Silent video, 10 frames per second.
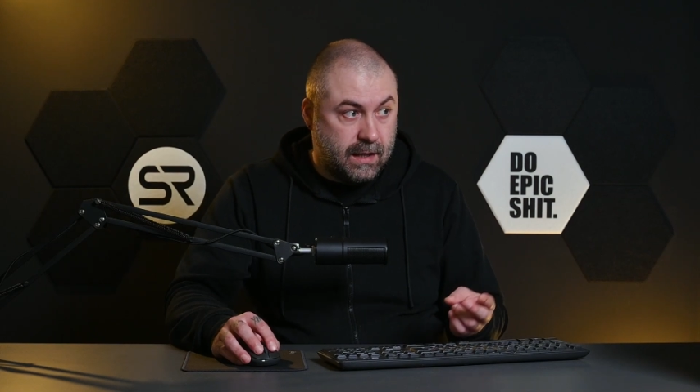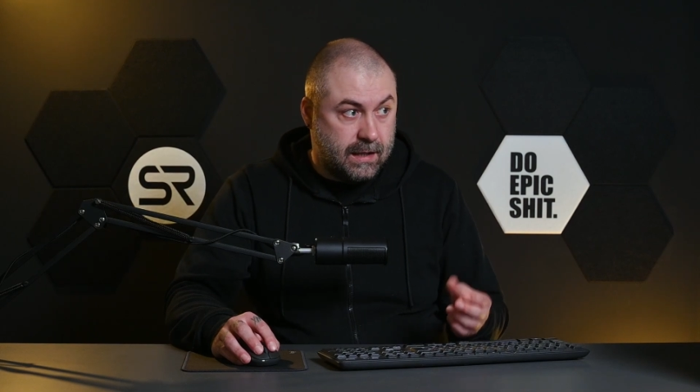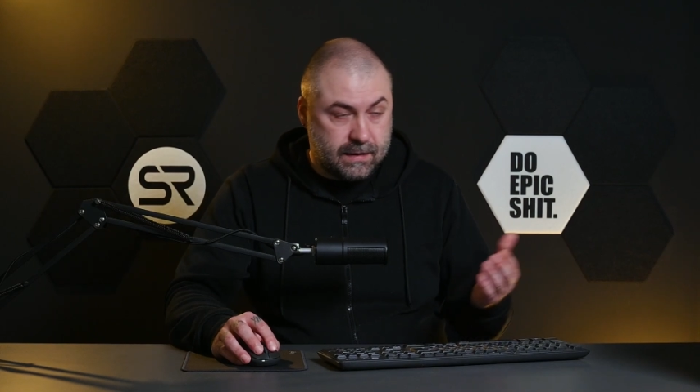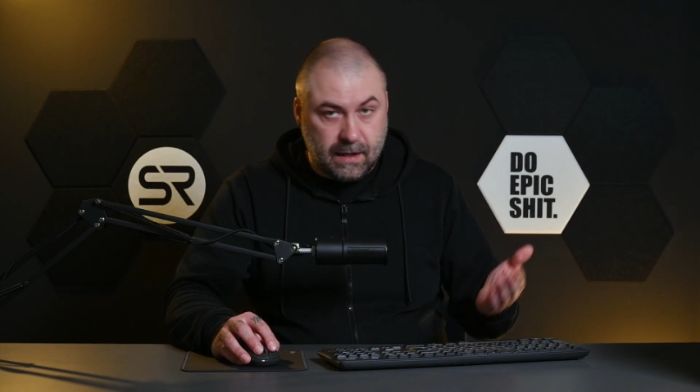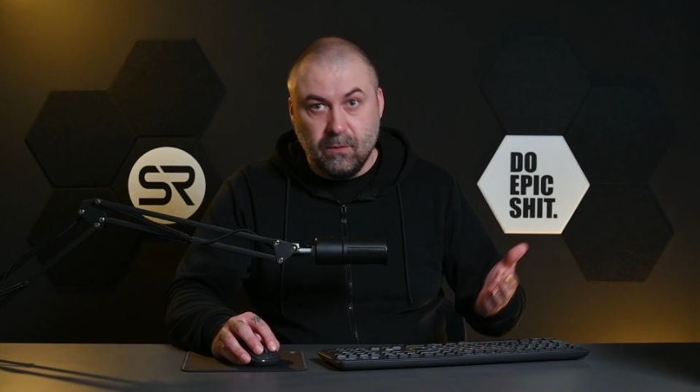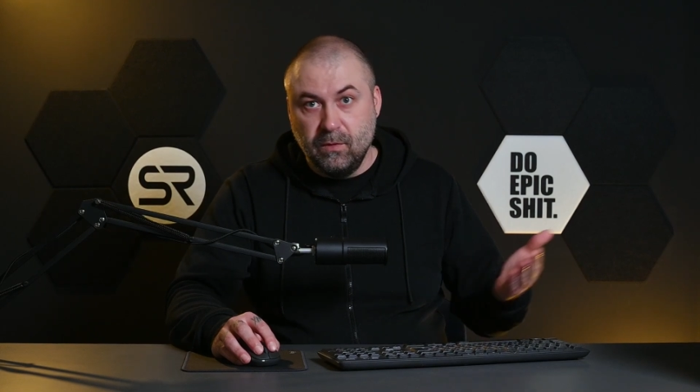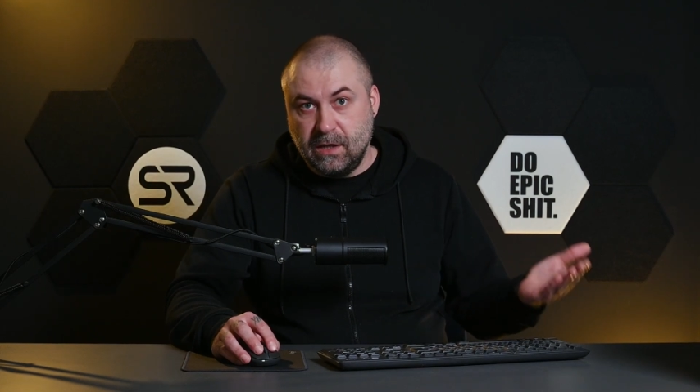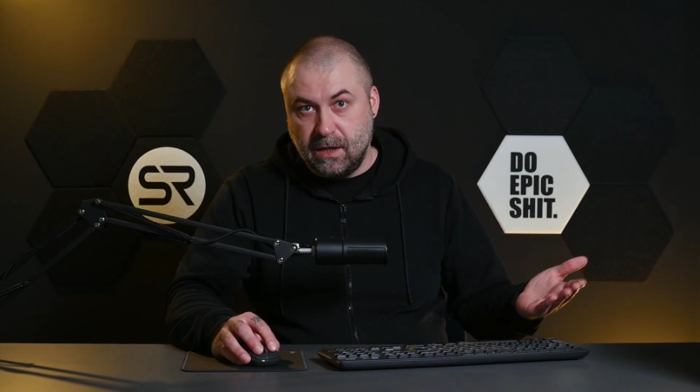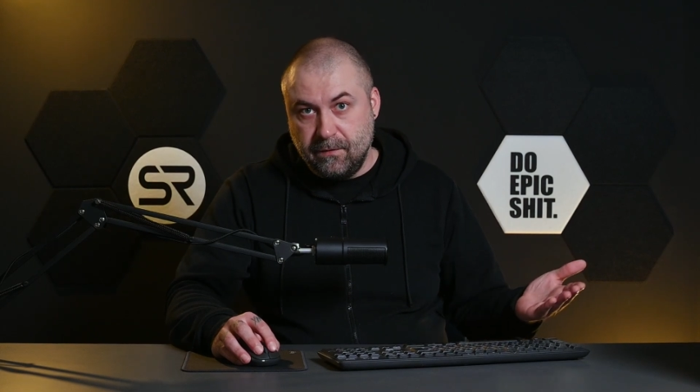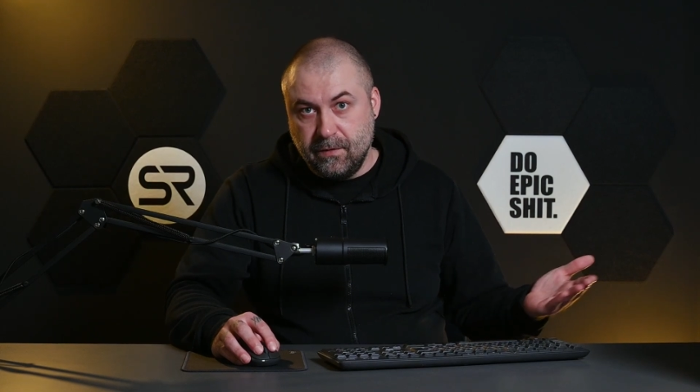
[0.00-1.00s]
and now we
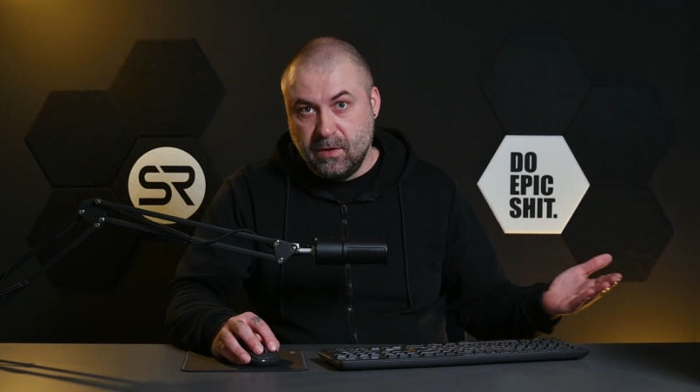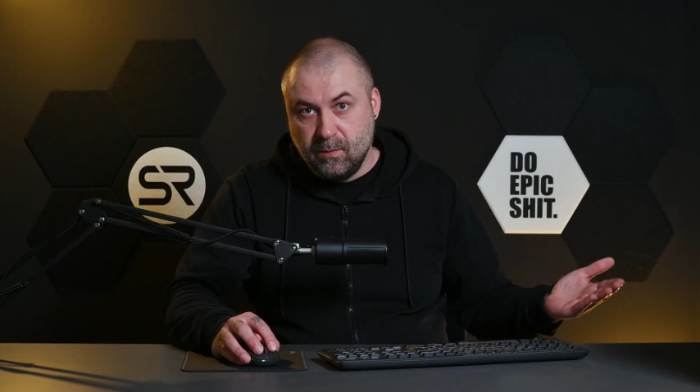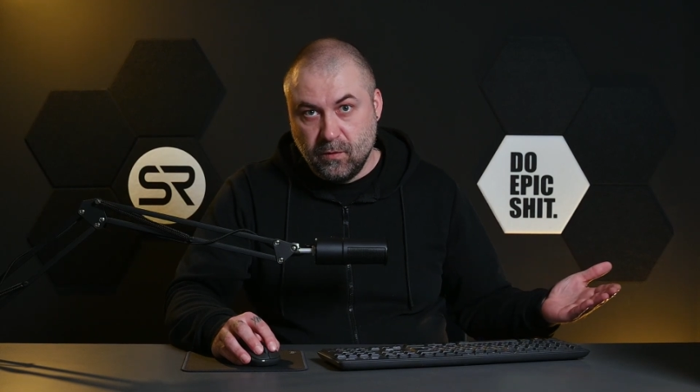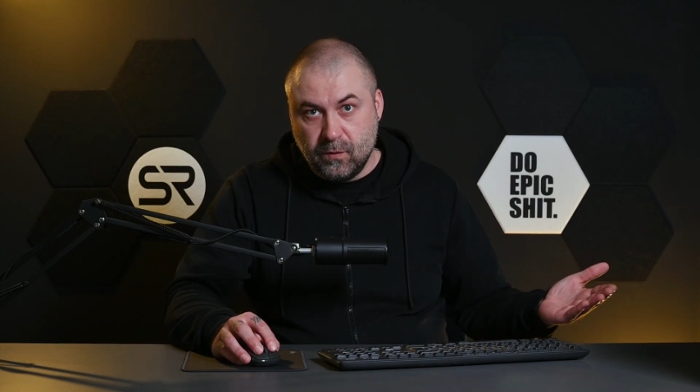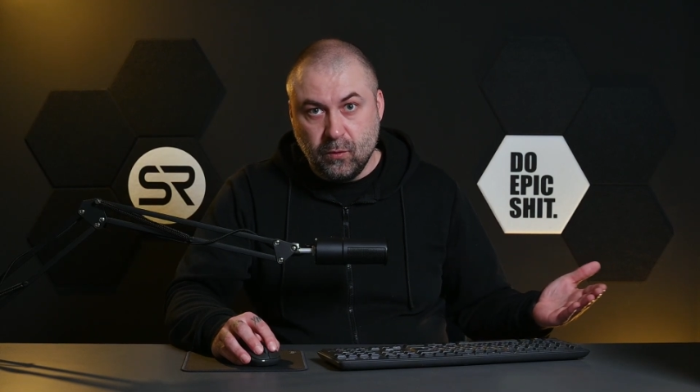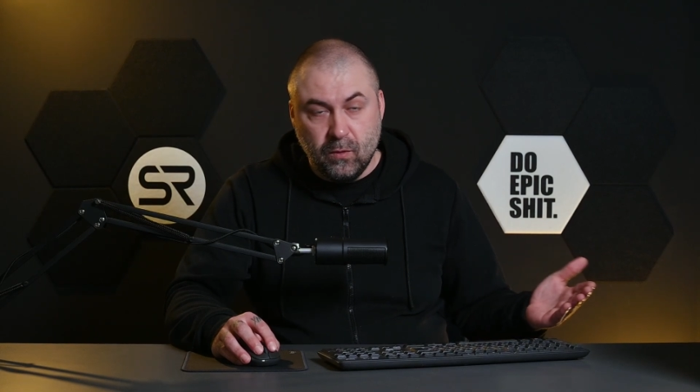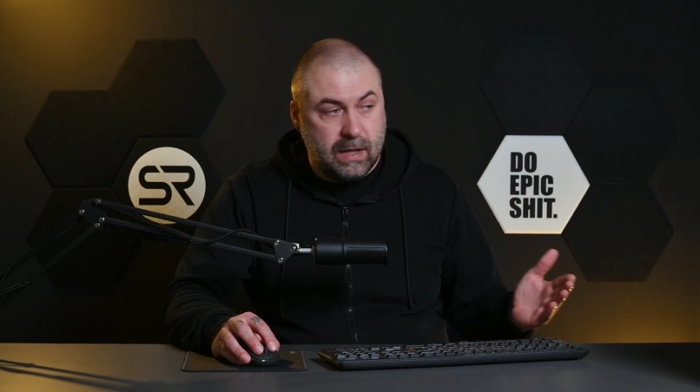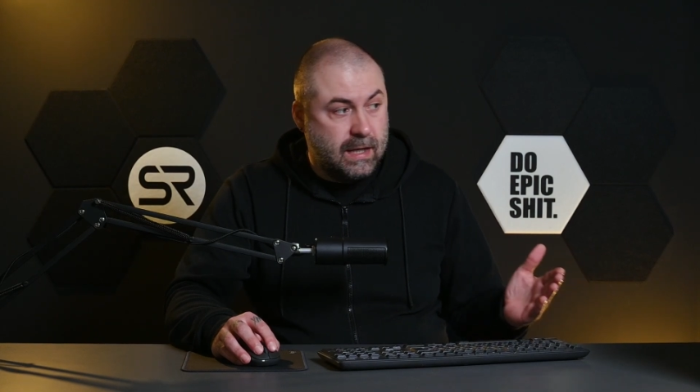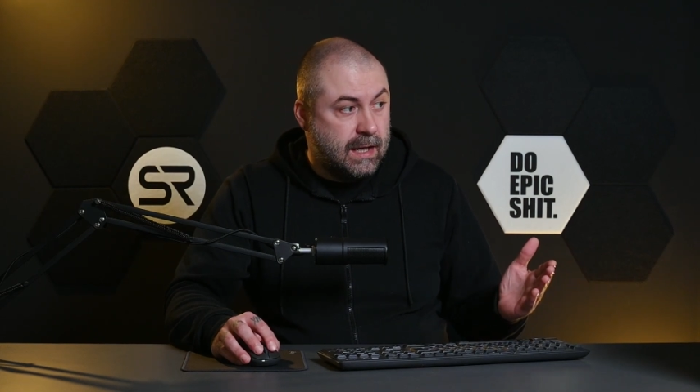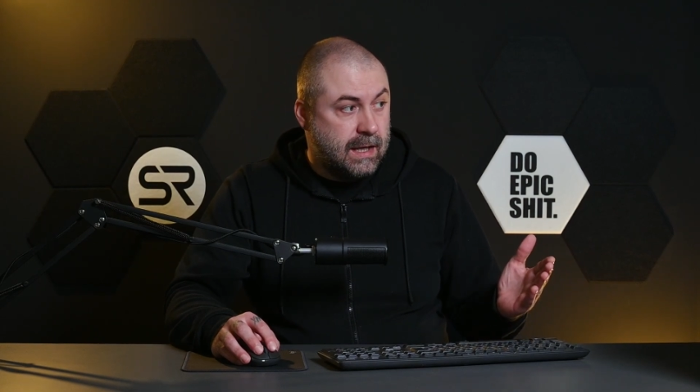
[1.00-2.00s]
have a remove tool,
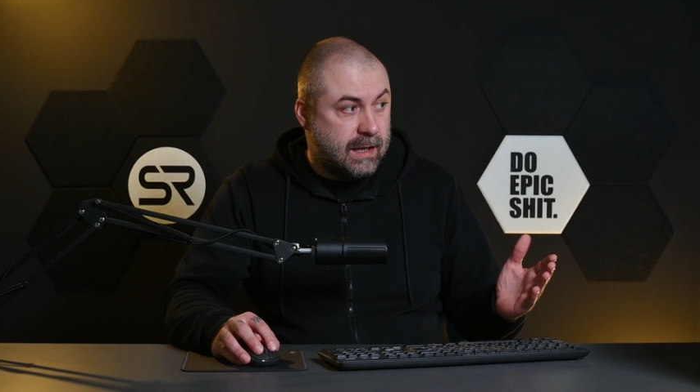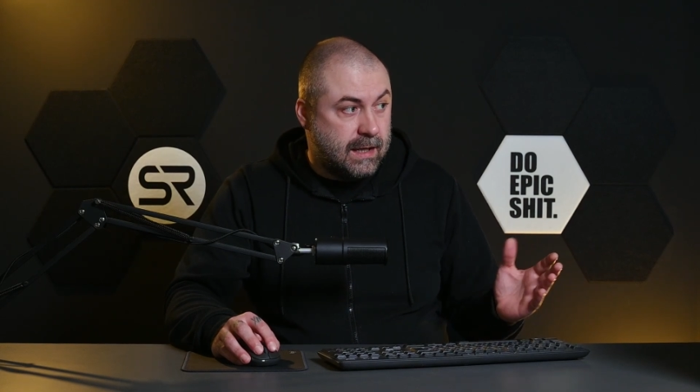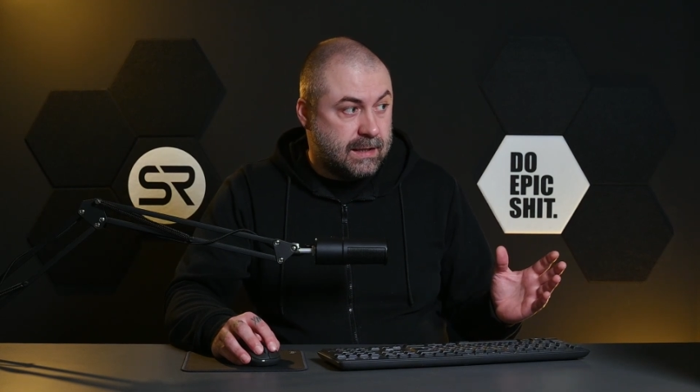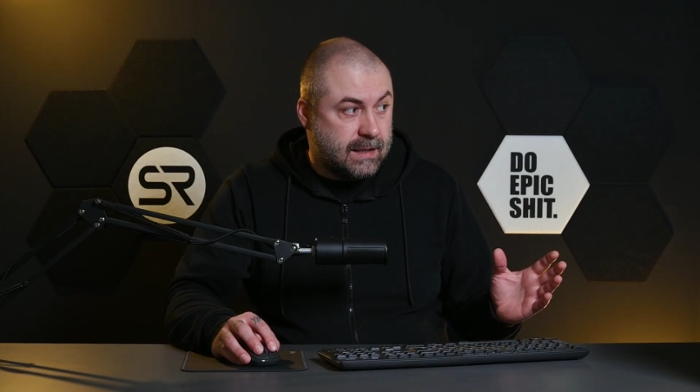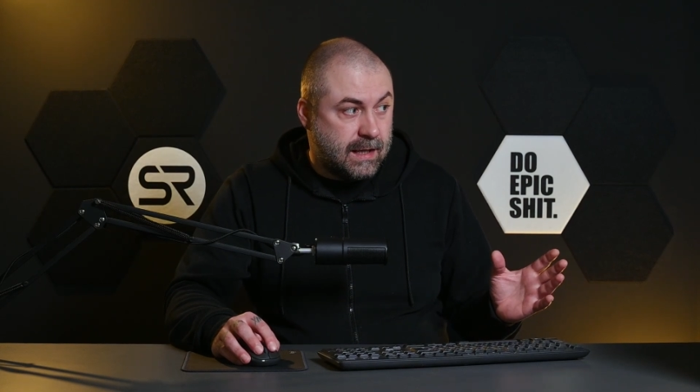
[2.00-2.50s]
and